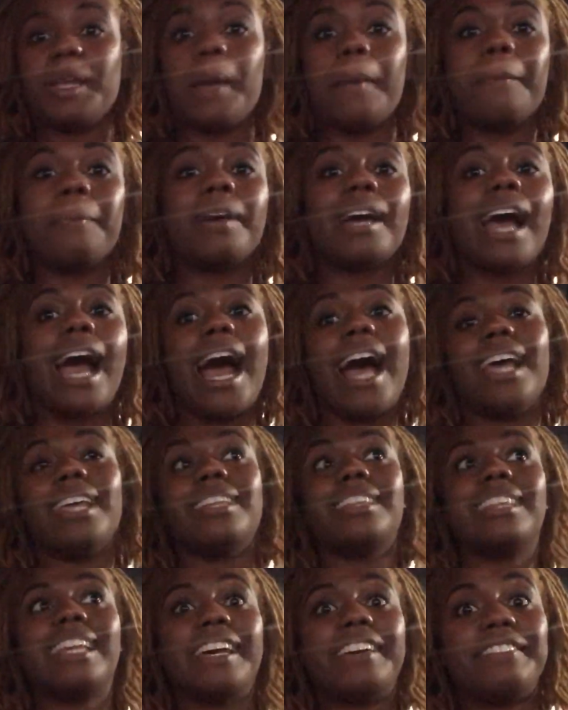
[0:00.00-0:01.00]
but I
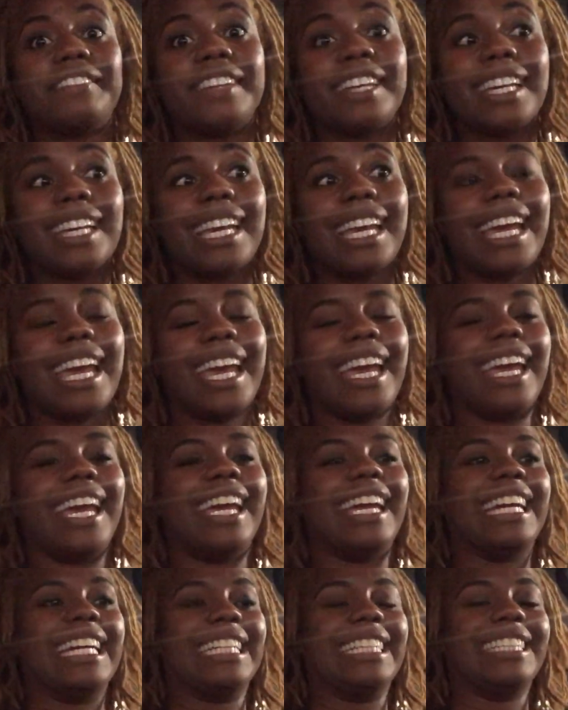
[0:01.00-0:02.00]
love it,
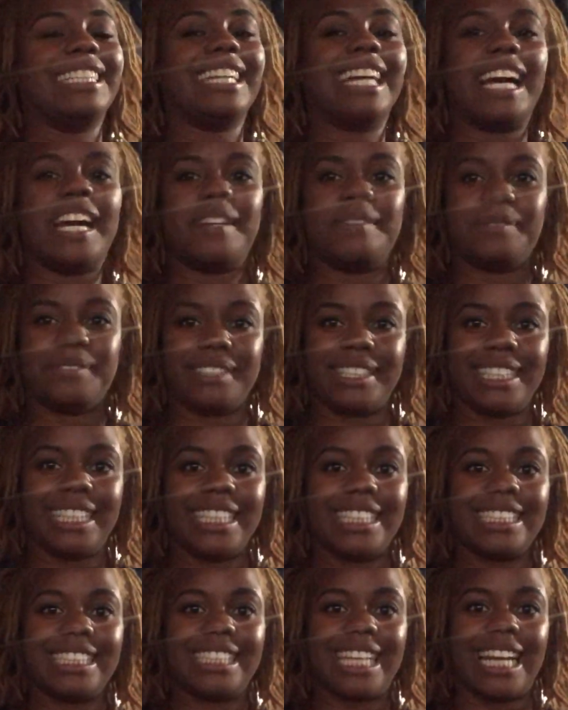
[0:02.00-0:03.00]
and I'm really
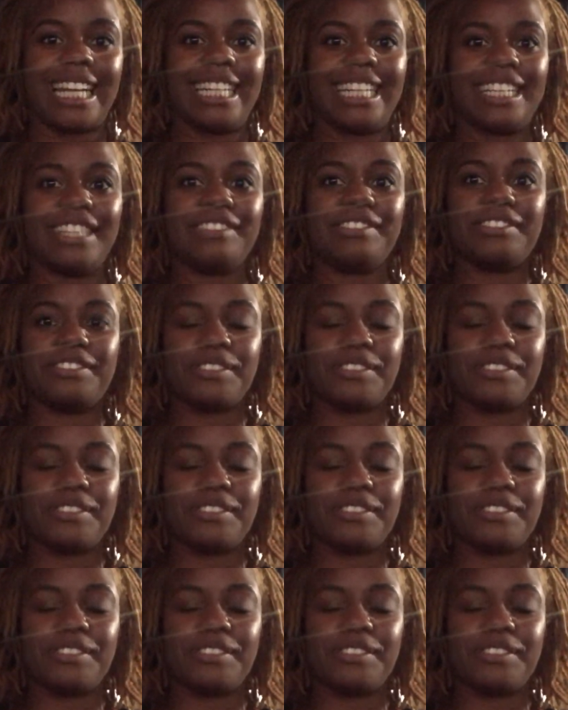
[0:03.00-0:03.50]
excited